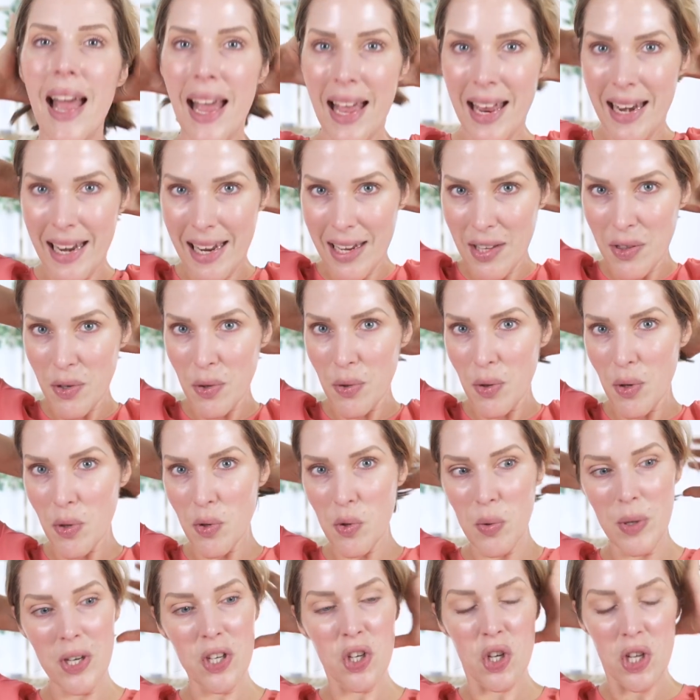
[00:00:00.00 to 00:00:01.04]
and answer
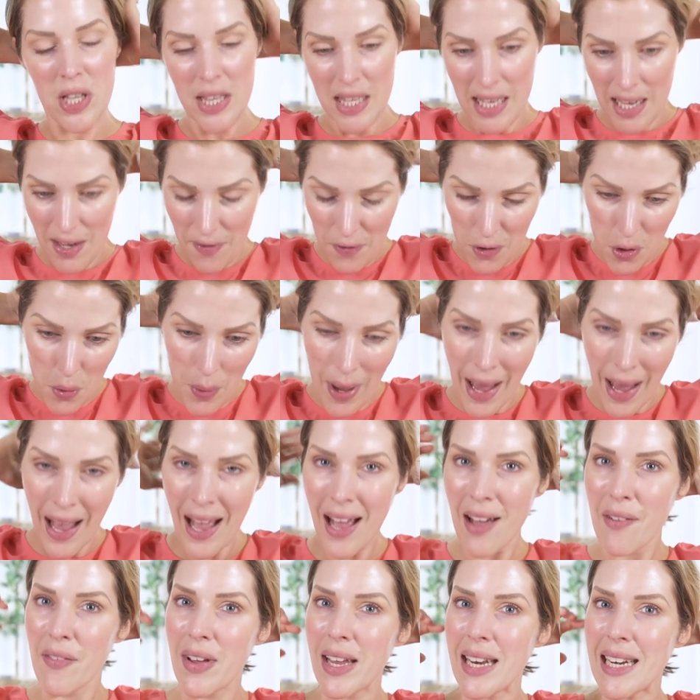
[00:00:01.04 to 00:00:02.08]
those questions. If you
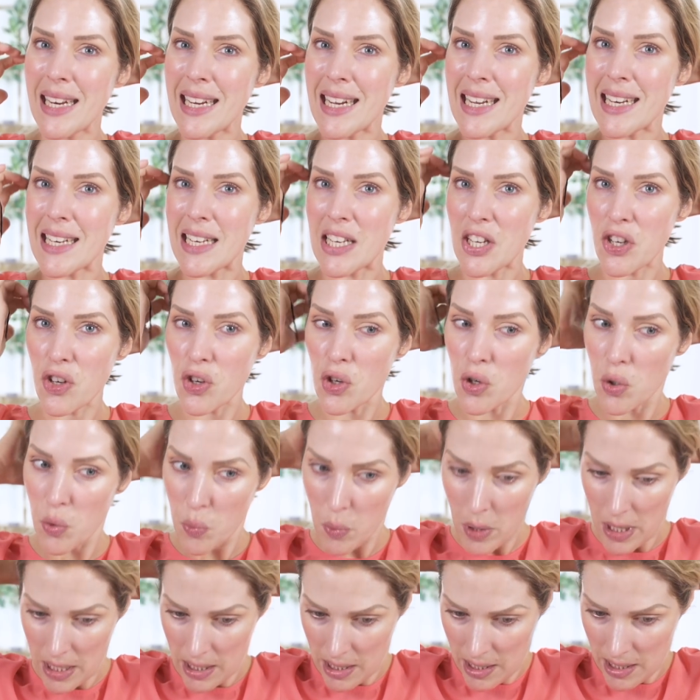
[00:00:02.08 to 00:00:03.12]
have any additional
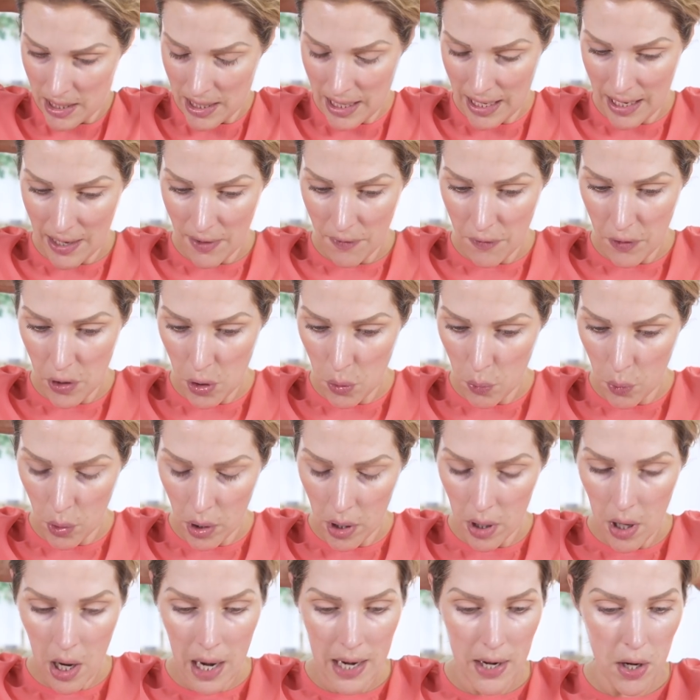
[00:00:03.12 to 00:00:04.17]
ones, like if you
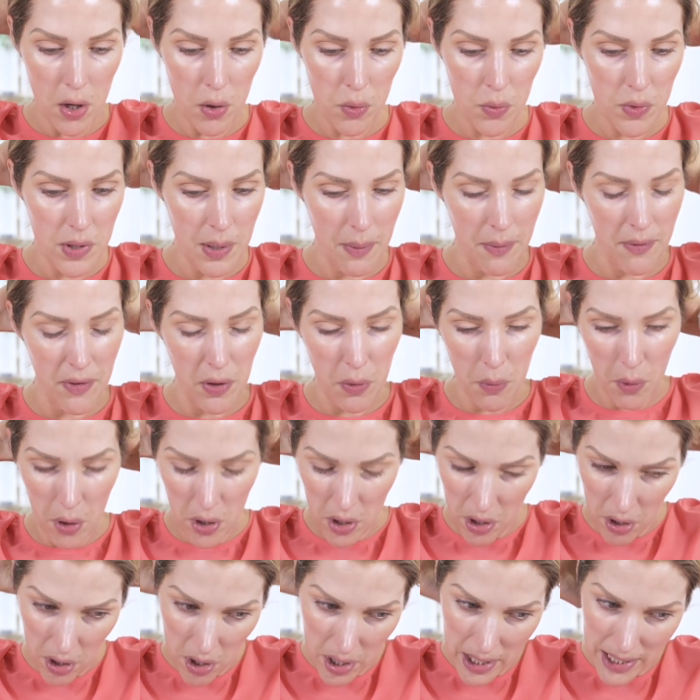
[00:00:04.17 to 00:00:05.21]
weren't, I know some of you
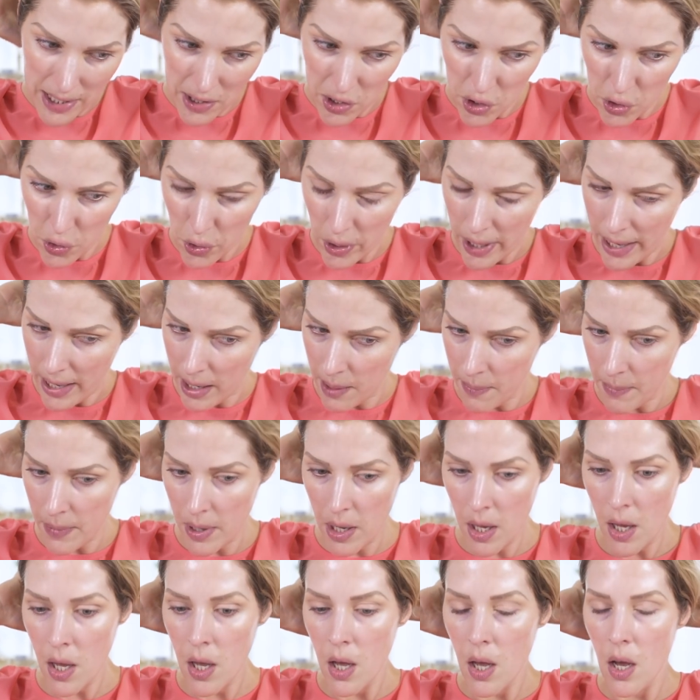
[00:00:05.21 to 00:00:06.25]
aren't on Instagram
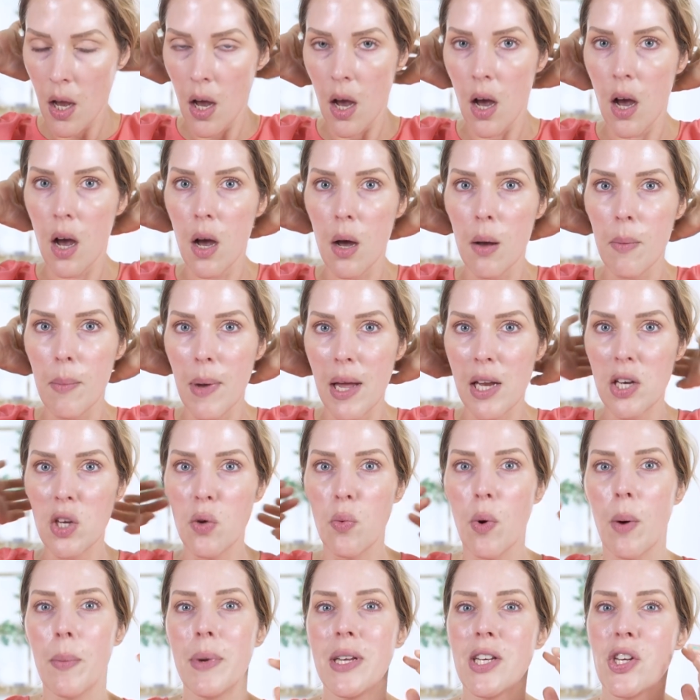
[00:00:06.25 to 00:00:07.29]
um, and you
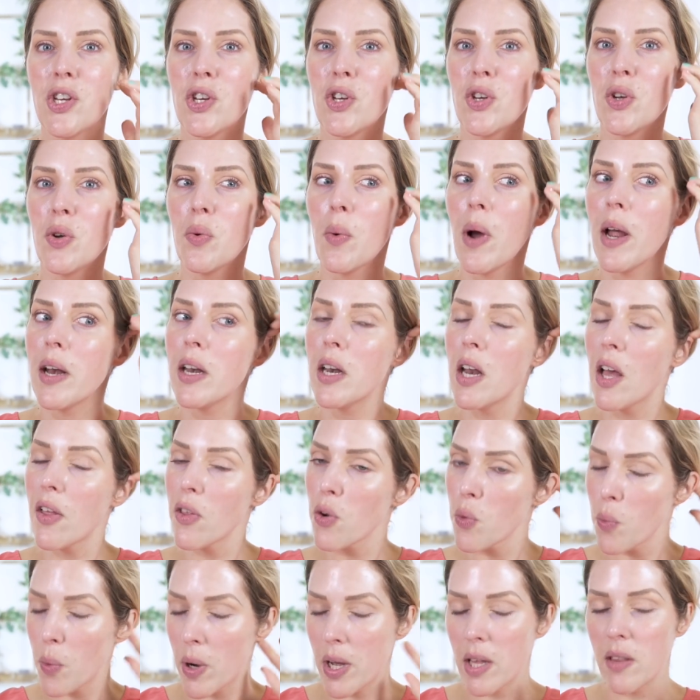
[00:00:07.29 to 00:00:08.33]
want me to do
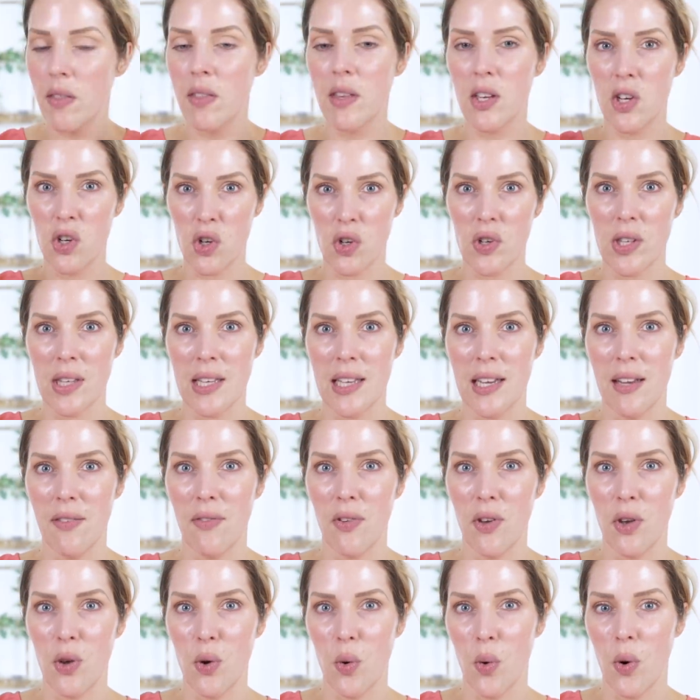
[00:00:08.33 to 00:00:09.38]
another one, then just
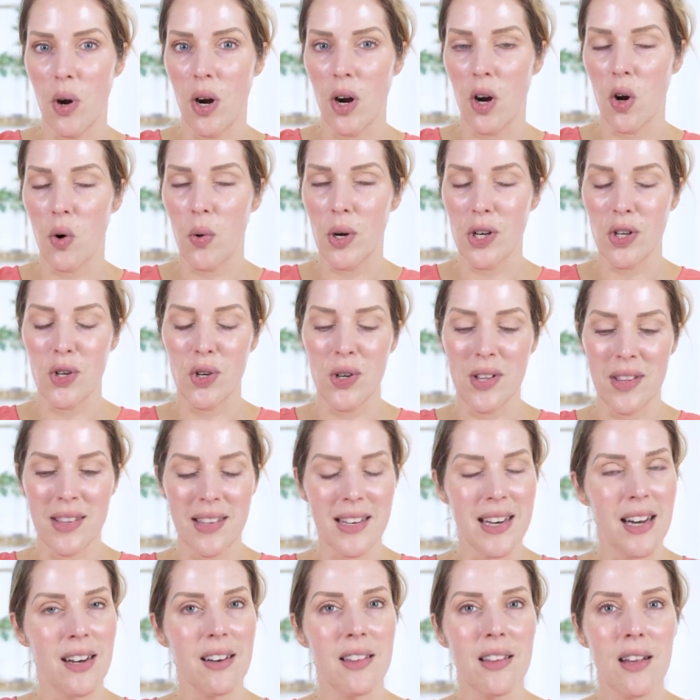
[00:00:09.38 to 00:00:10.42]
leave your questions
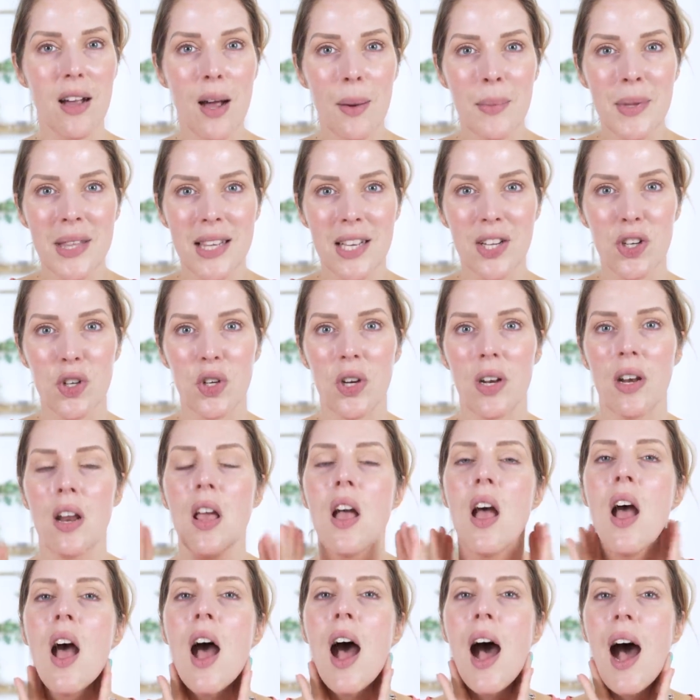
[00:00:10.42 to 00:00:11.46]
down in the comment section.
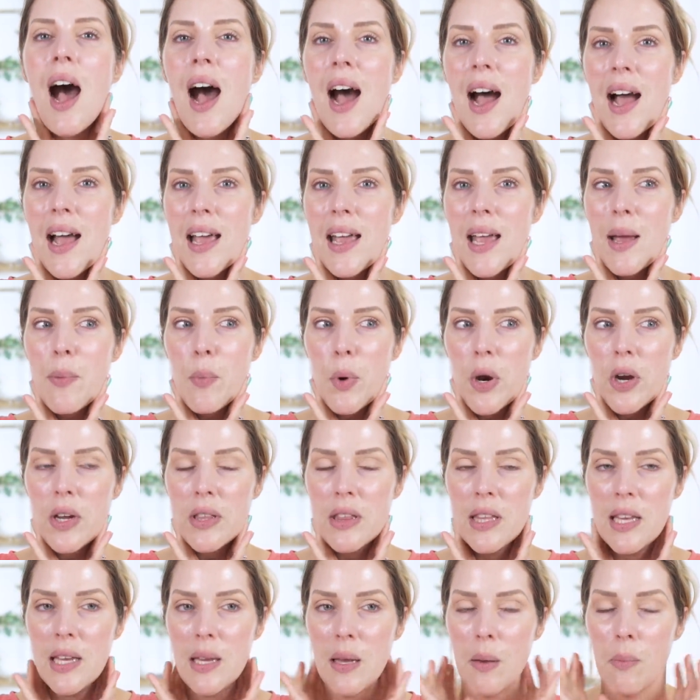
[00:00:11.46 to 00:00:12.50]
I am wearing
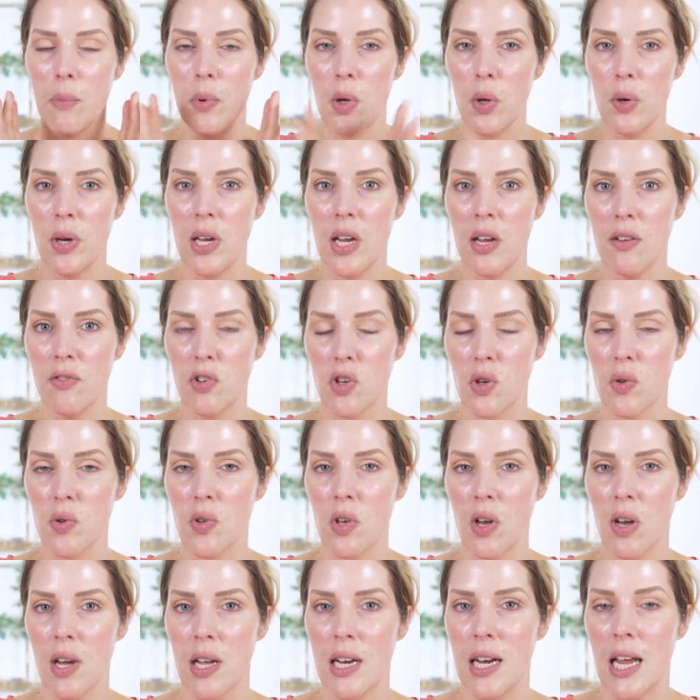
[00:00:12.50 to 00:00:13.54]
the Beauty of
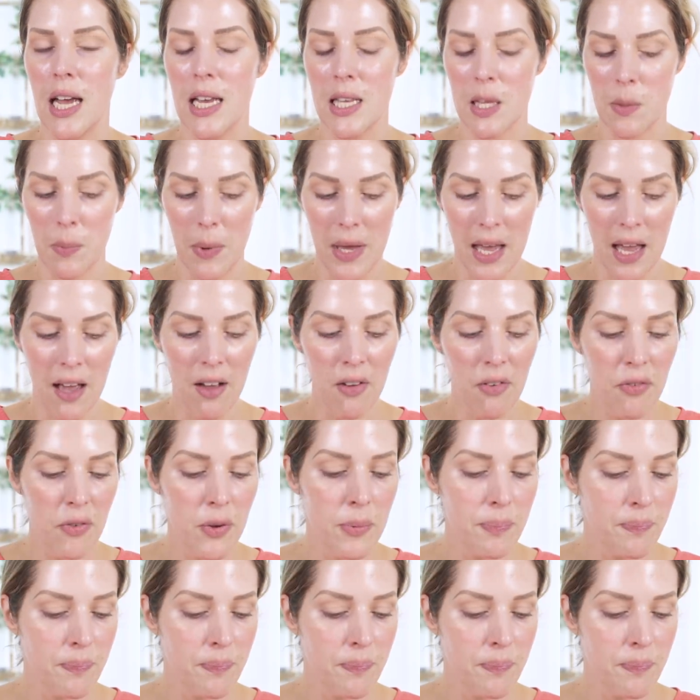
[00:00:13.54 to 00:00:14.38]
Joseon SPF,